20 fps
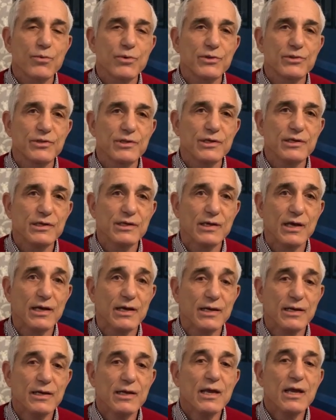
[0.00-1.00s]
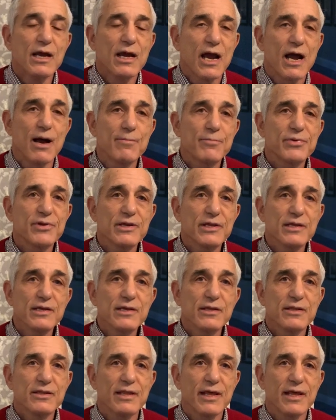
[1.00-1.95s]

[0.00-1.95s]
with the uh, company.